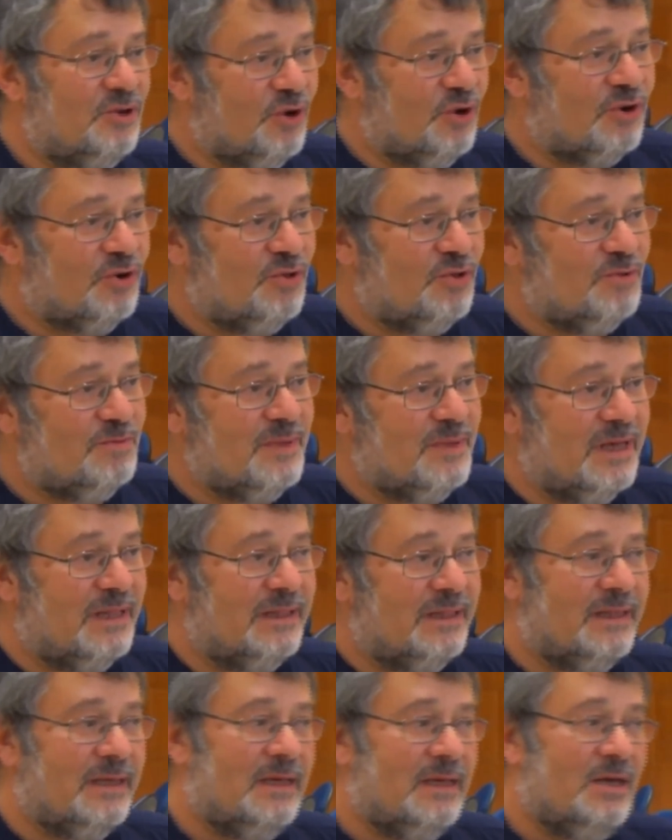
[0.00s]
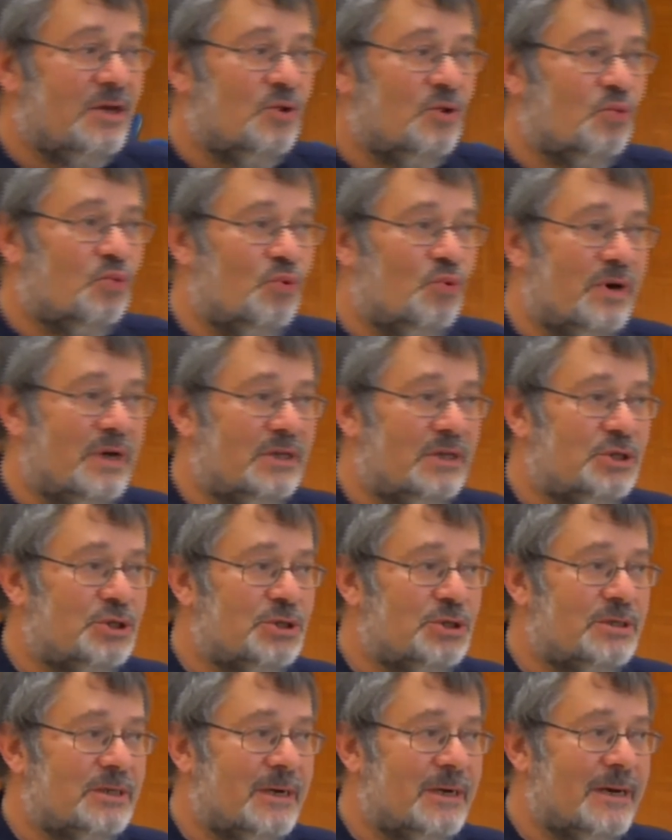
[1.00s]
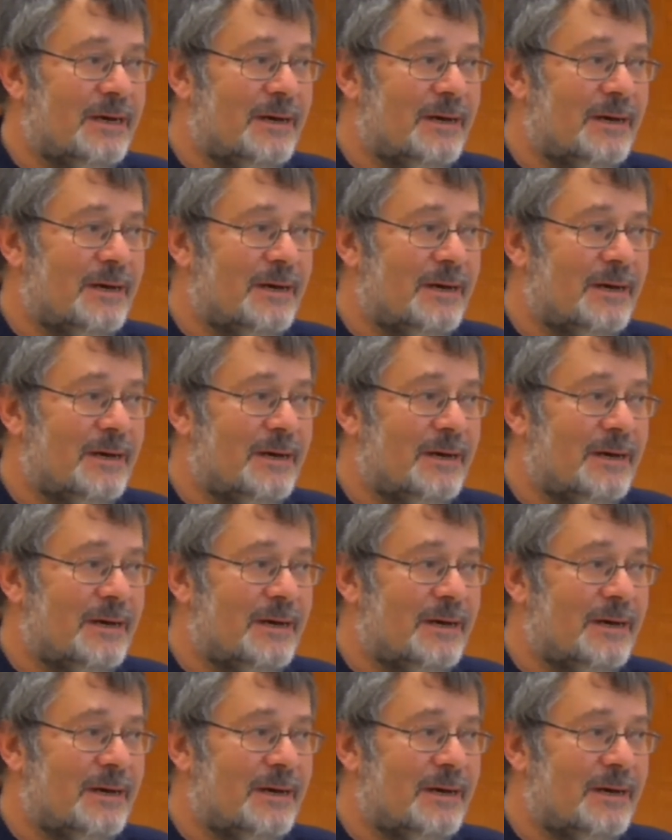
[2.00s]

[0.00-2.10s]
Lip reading: document which